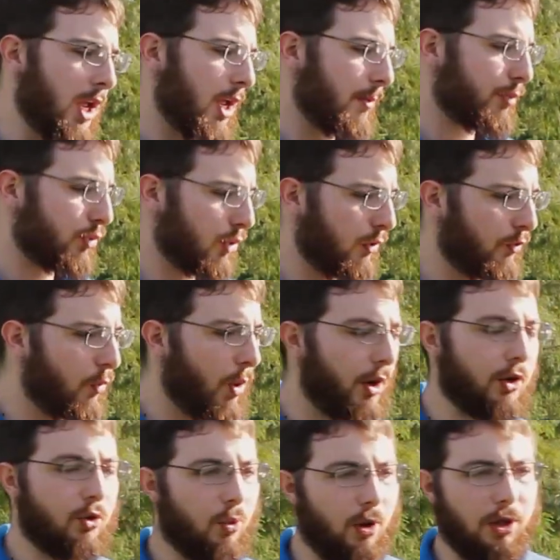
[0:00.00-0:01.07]
improve
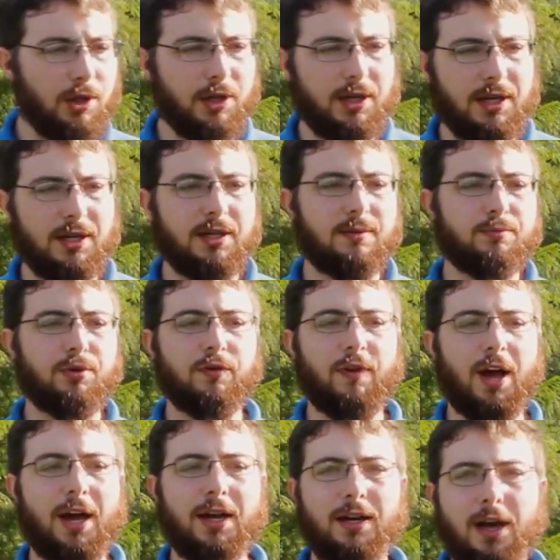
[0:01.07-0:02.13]
water quality,
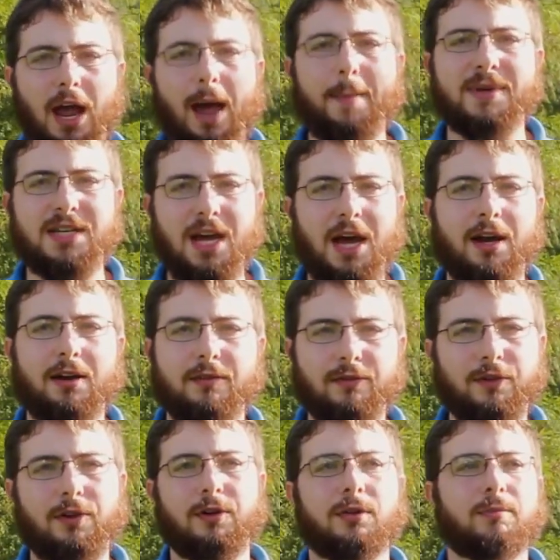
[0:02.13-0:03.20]
provide habitat
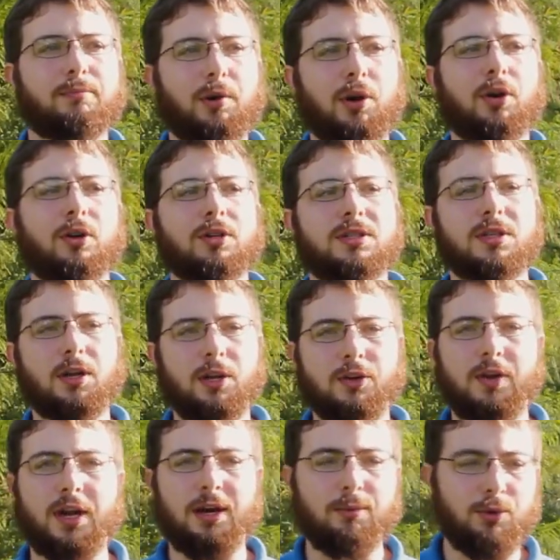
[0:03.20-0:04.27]
for birds and
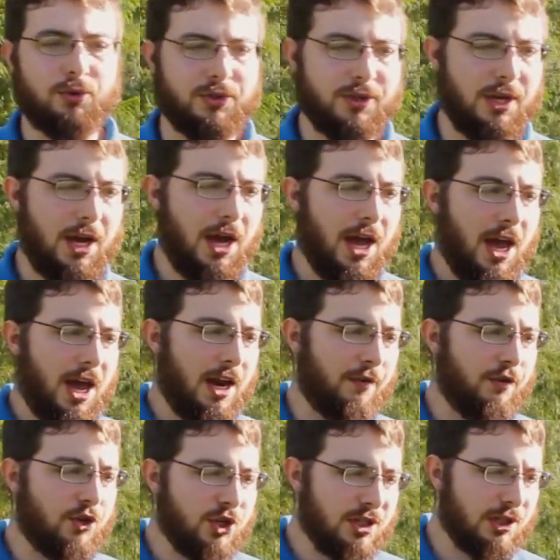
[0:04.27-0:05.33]
other animals. And
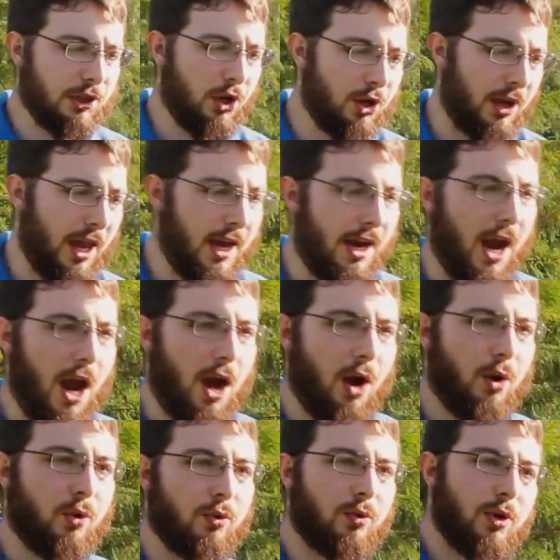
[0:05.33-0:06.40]
if you just look at
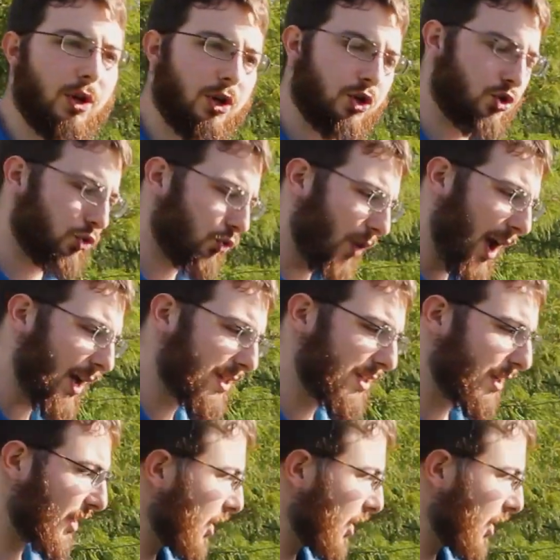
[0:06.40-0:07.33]
how drastic